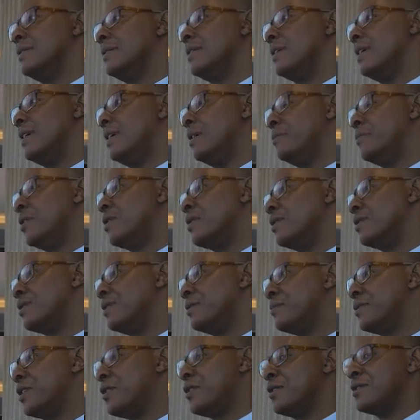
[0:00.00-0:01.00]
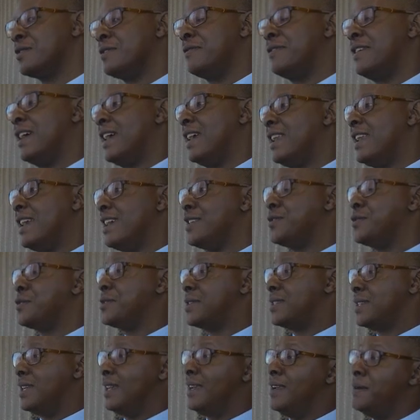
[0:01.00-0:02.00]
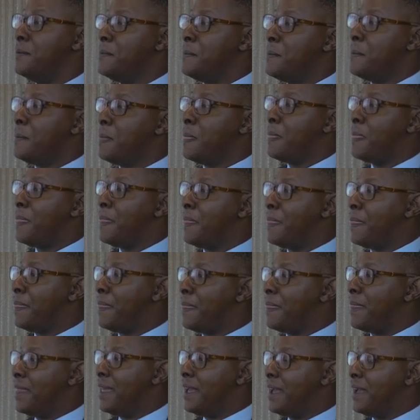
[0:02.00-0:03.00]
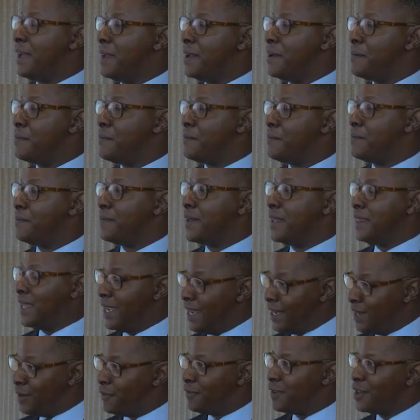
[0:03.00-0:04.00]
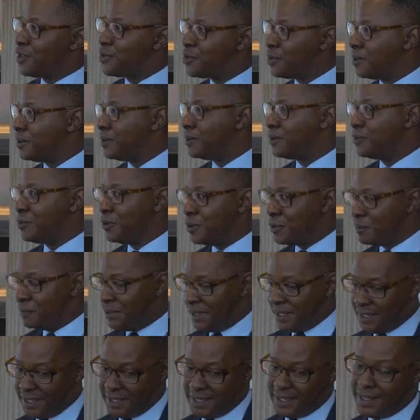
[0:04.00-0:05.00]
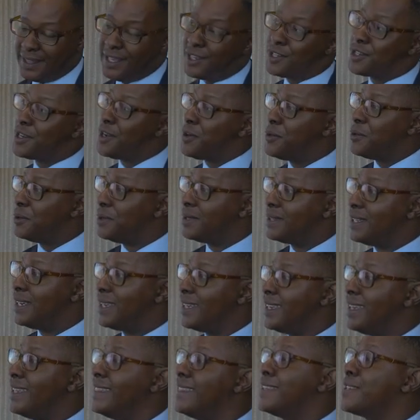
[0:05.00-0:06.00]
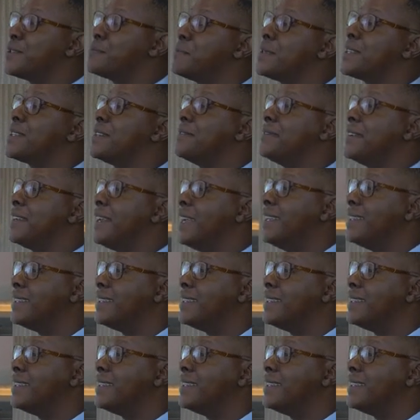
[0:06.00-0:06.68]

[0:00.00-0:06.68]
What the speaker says: Yeah. Because of that, as you say, the individual will be the shareholder in the specific